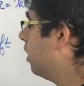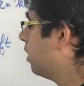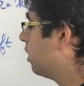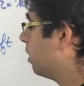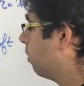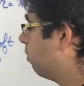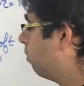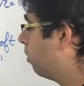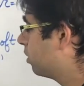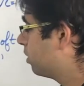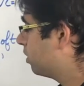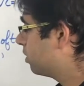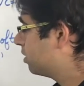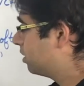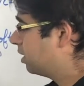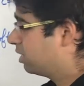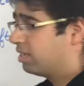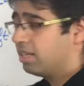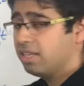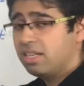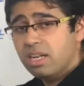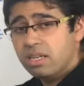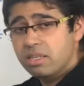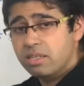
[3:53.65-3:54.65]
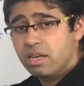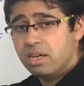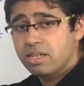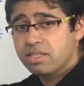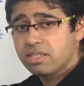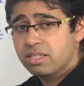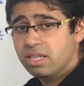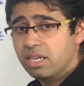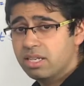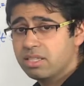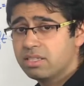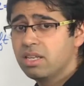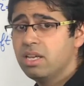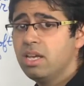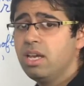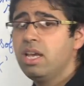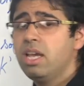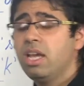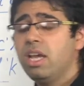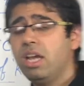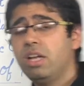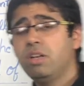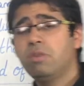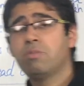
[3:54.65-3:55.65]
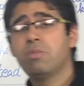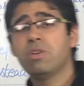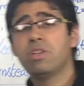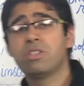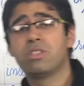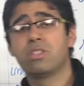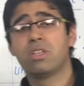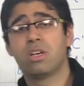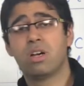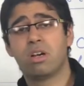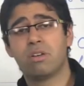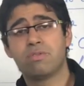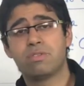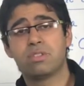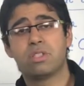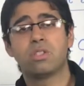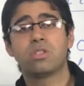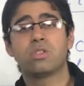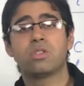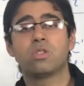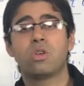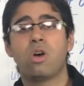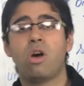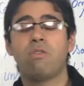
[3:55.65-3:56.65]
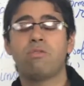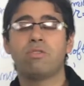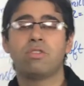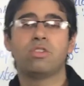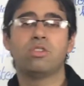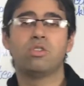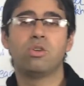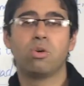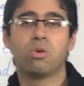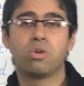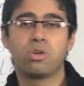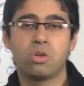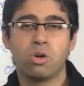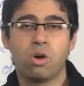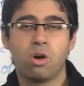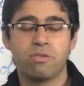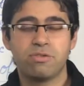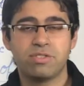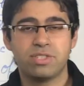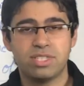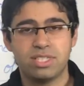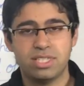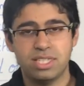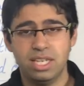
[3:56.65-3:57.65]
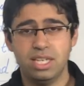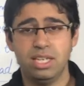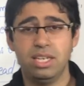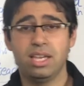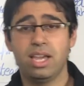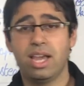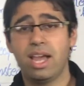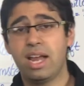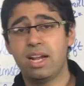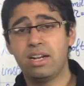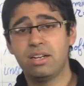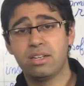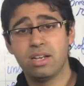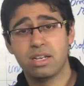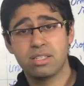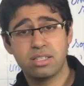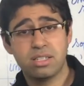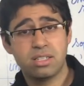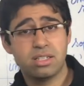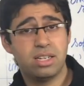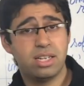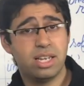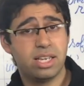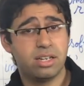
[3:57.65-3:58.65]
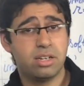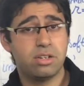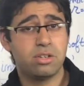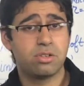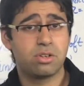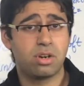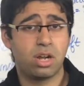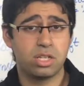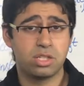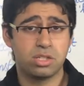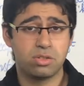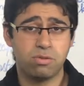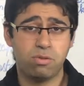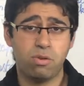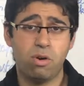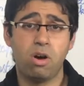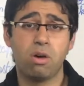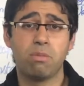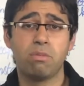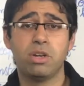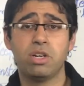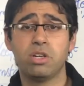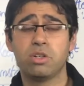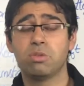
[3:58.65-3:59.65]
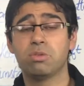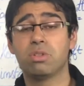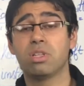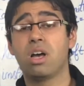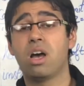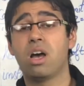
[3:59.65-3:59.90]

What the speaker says: Now what a cedilla does is it preserves the soft note of C and doesn't let it transform into the